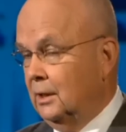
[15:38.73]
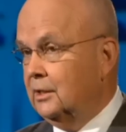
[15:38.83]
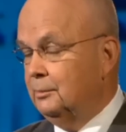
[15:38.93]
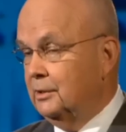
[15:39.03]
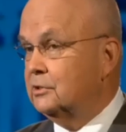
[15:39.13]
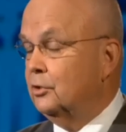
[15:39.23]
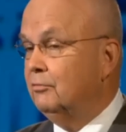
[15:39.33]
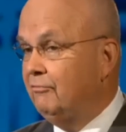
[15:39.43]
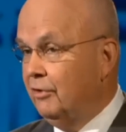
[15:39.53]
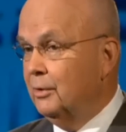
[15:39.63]
that
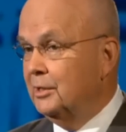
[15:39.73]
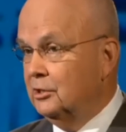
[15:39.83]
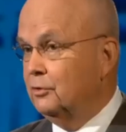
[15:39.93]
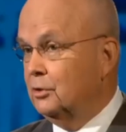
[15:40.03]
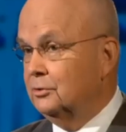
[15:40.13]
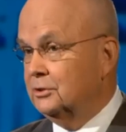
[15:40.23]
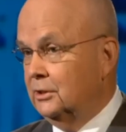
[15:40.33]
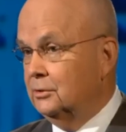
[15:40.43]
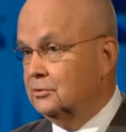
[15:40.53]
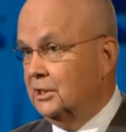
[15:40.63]
are very difficult
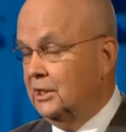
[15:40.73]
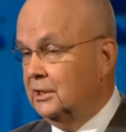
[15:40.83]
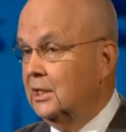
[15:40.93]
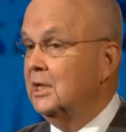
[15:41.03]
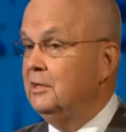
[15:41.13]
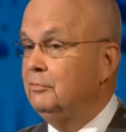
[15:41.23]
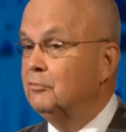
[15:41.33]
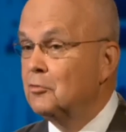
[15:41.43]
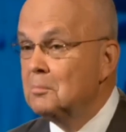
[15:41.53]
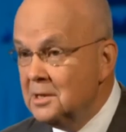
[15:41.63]
to understand,
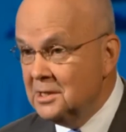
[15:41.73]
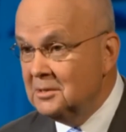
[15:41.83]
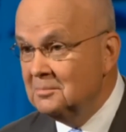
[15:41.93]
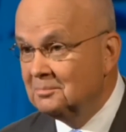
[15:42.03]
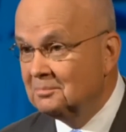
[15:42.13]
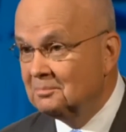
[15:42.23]
even for me.